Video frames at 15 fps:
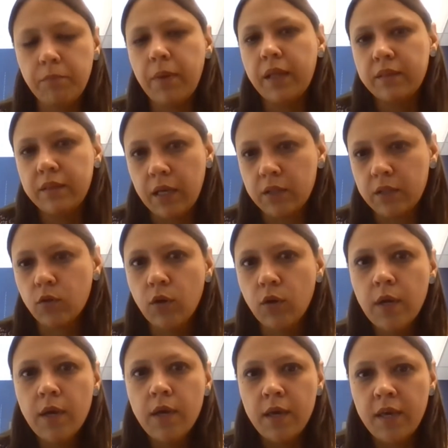Chávez's
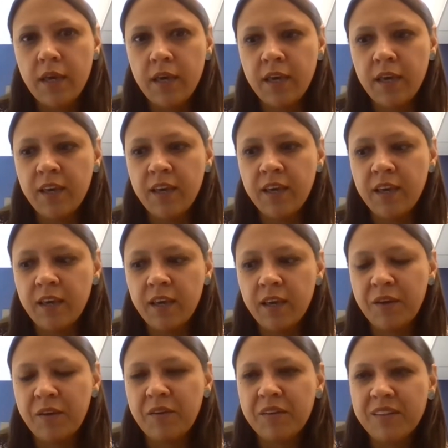discourse always
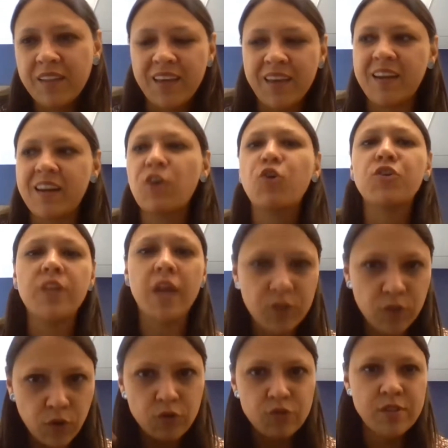questioned Radio
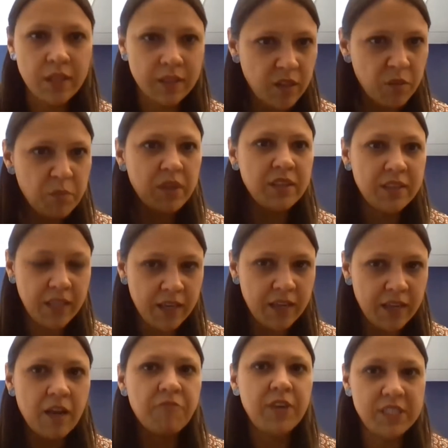Caracas and
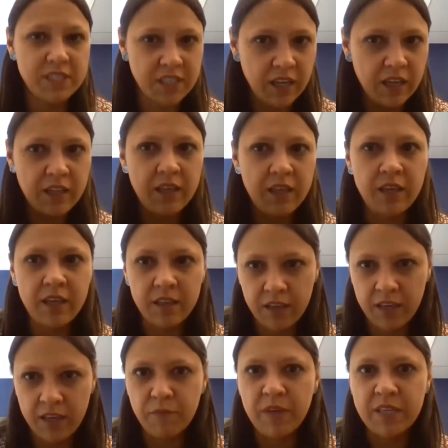constantly
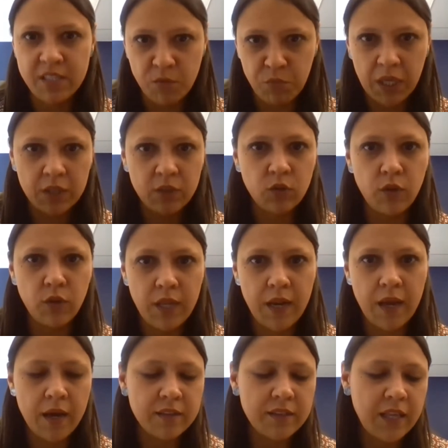
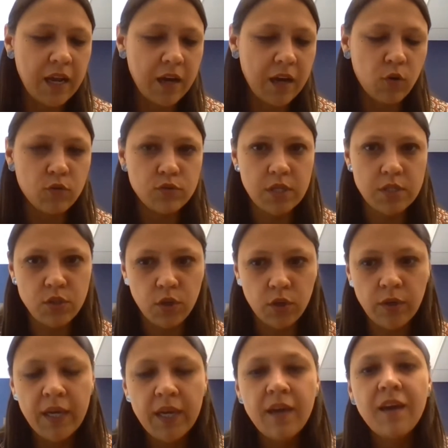recalling
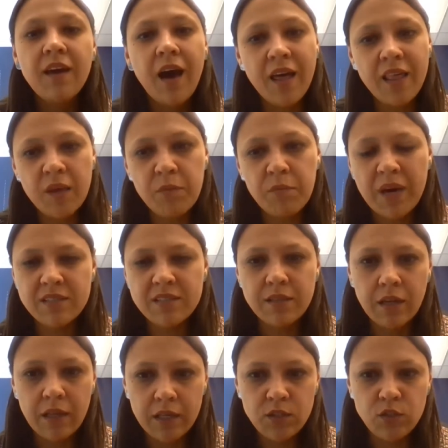the
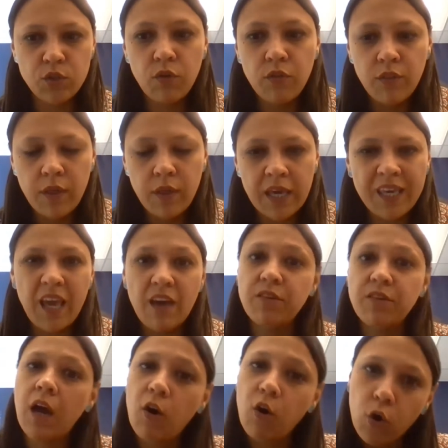expiration date of the
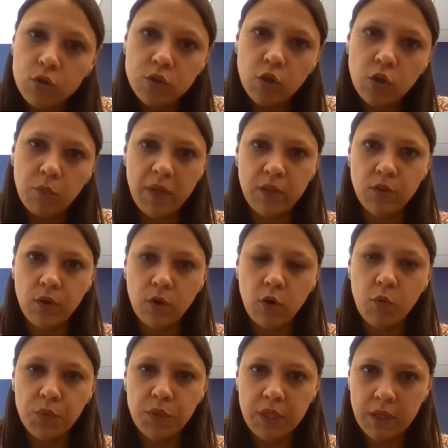concession. And
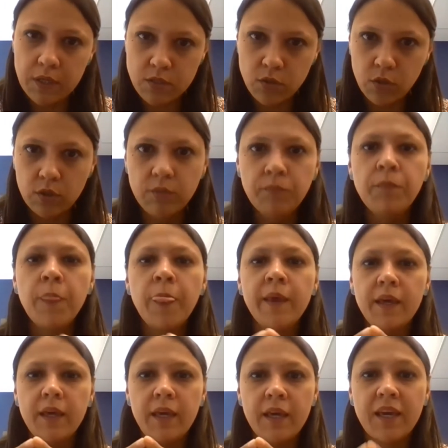also there was
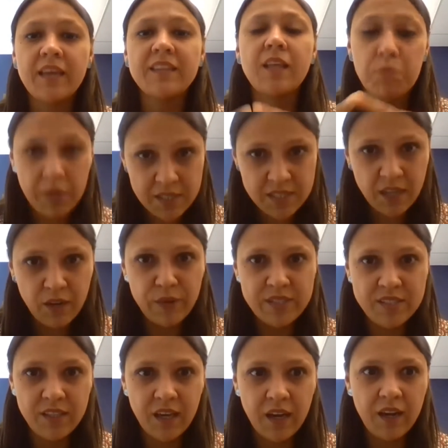another media
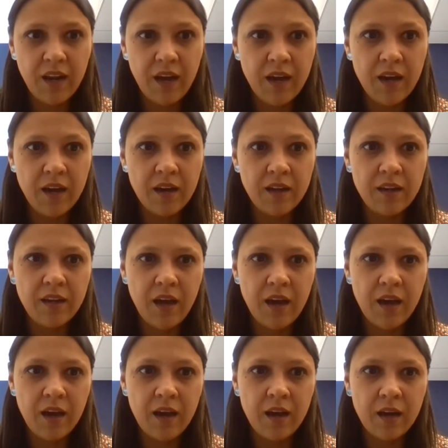outlet
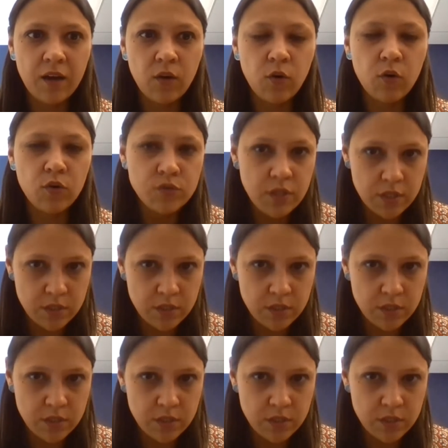whose